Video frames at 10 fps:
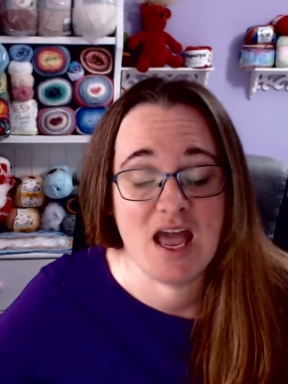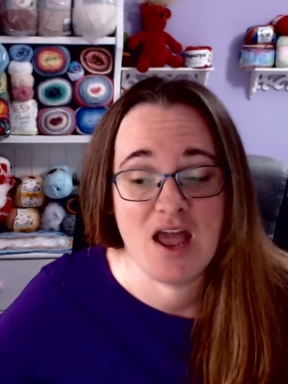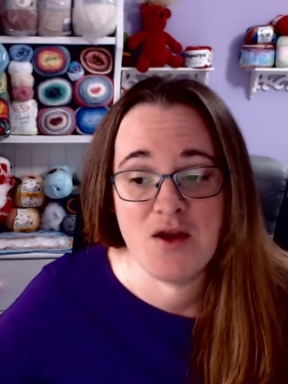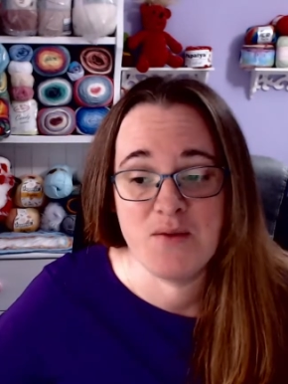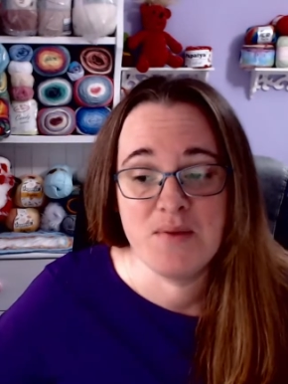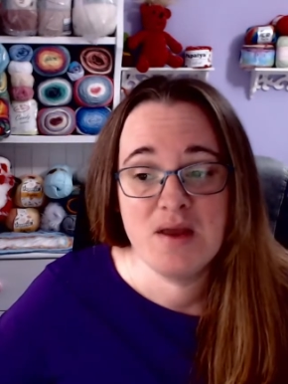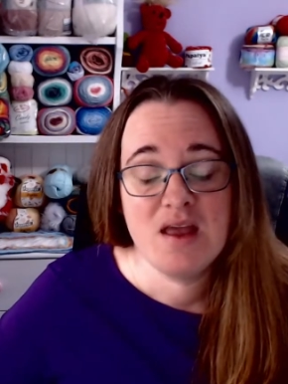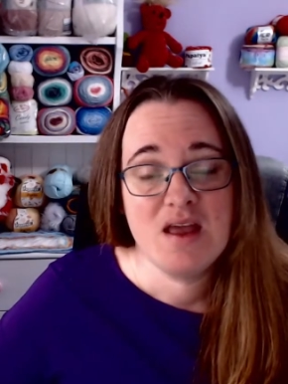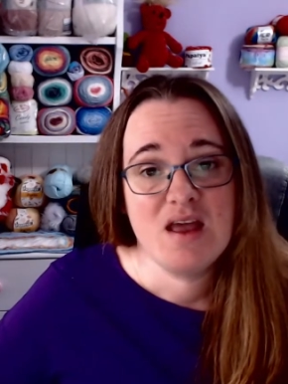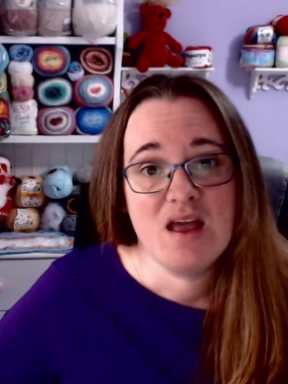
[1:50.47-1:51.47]
And
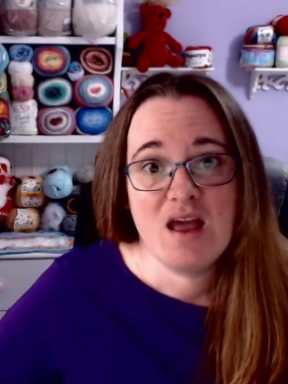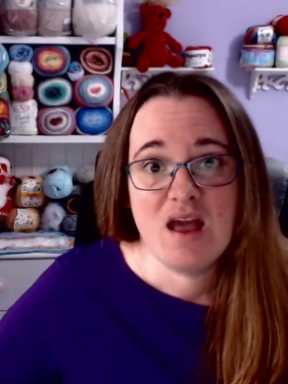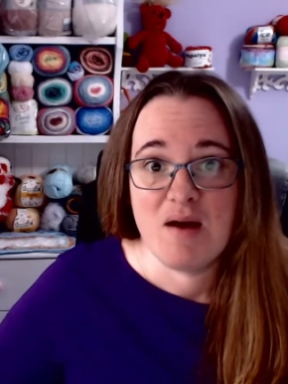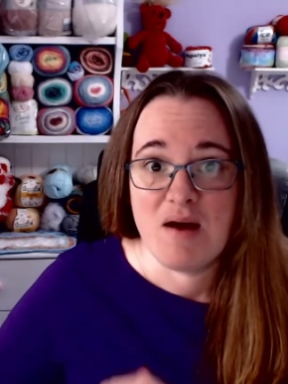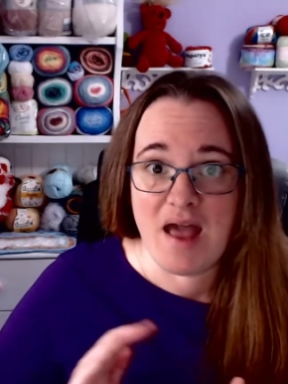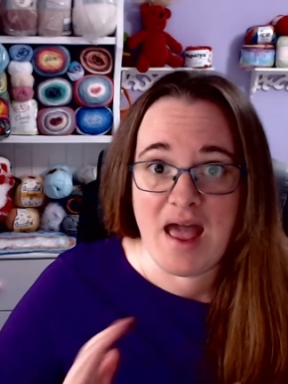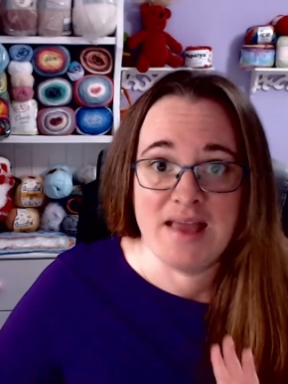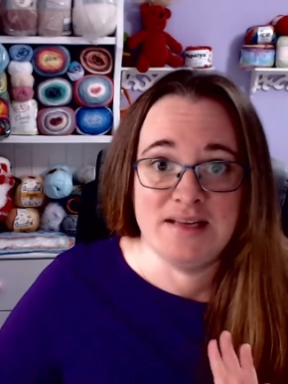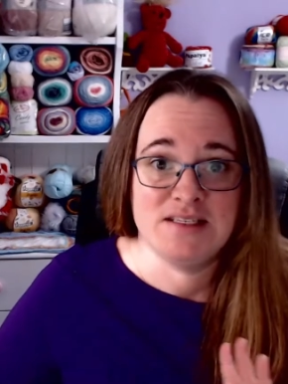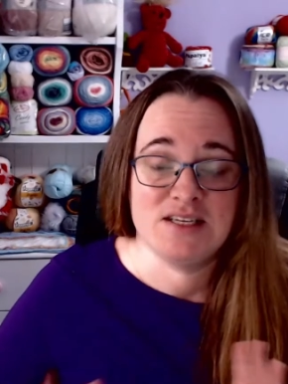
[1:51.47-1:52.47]

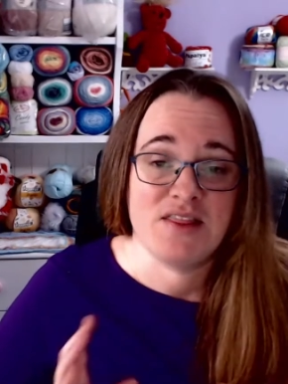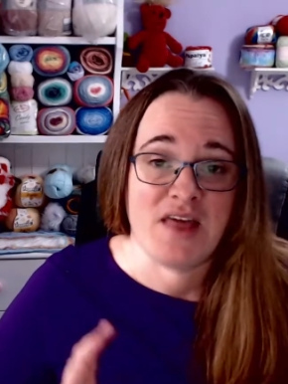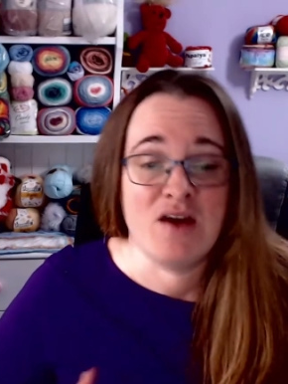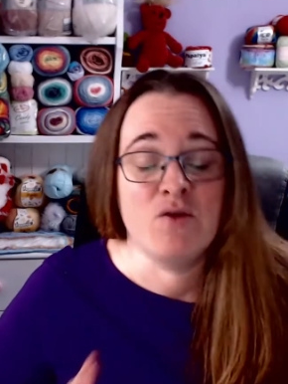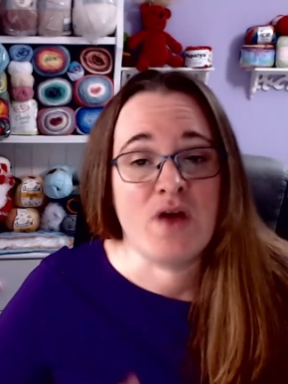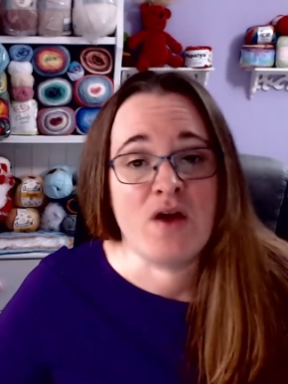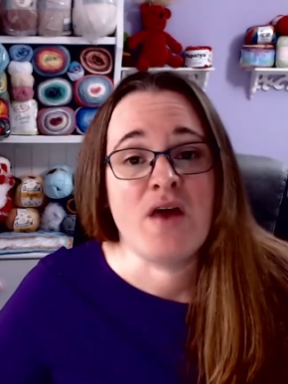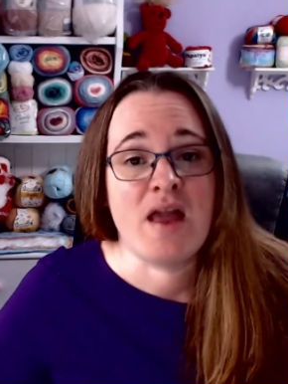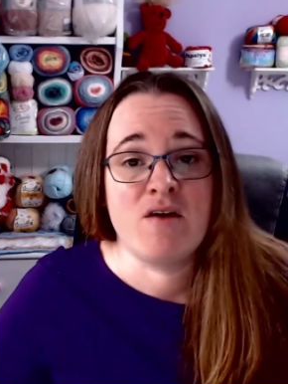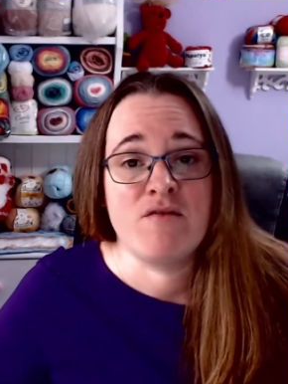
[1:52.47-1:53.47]
that, although
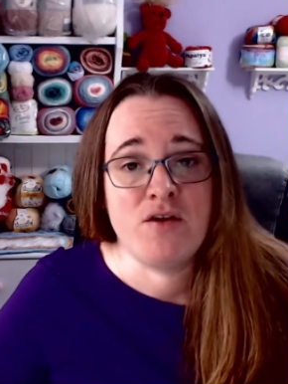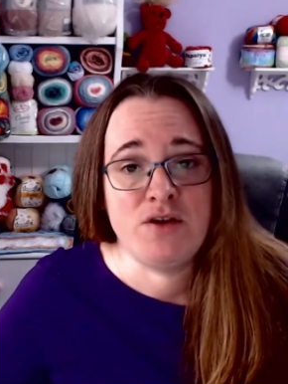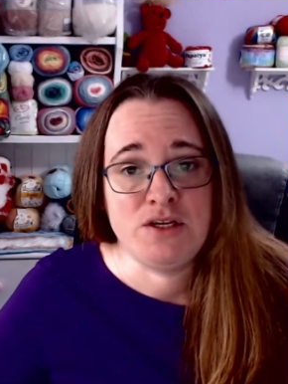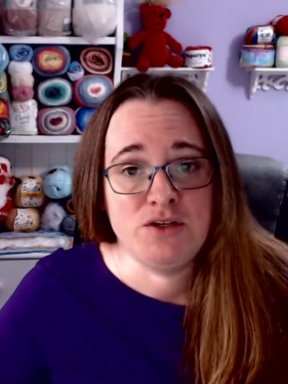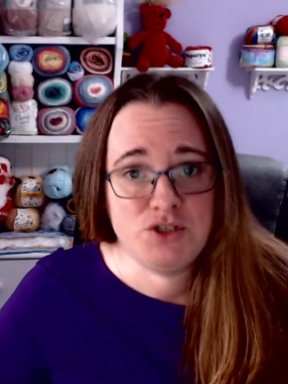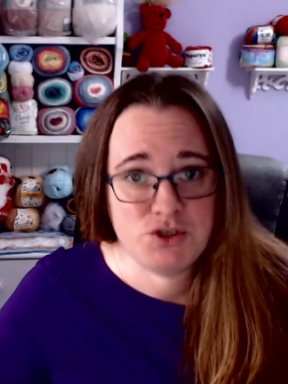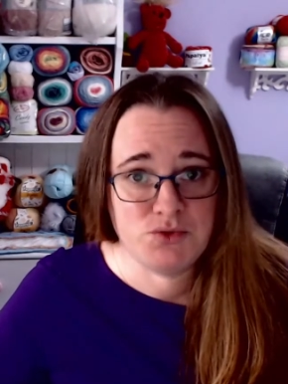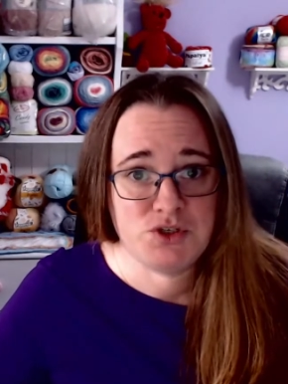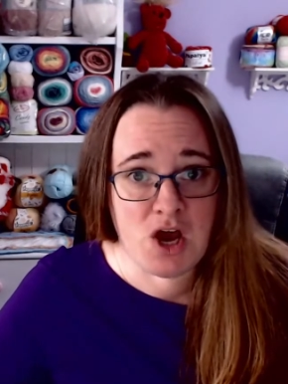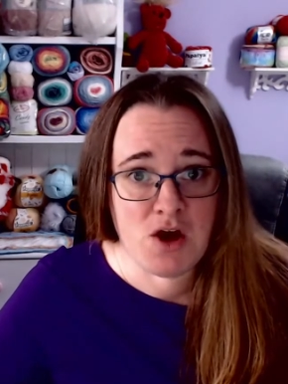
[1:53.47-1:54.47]
they are only short
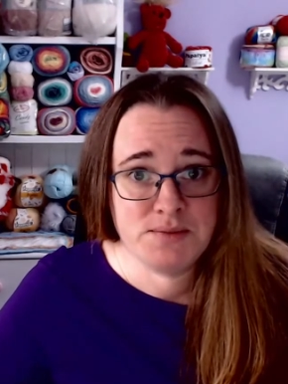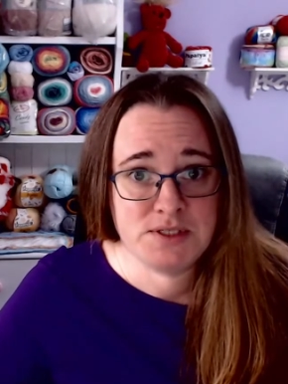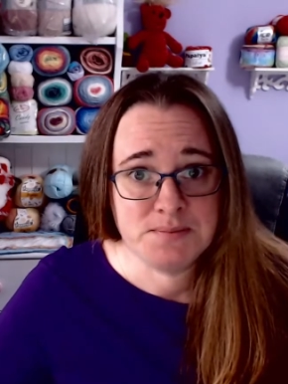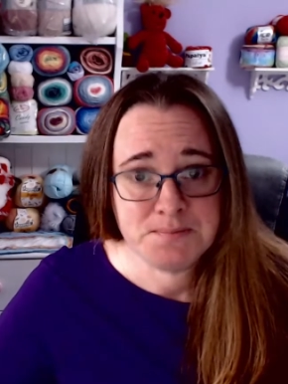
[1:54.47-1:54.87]
sharps,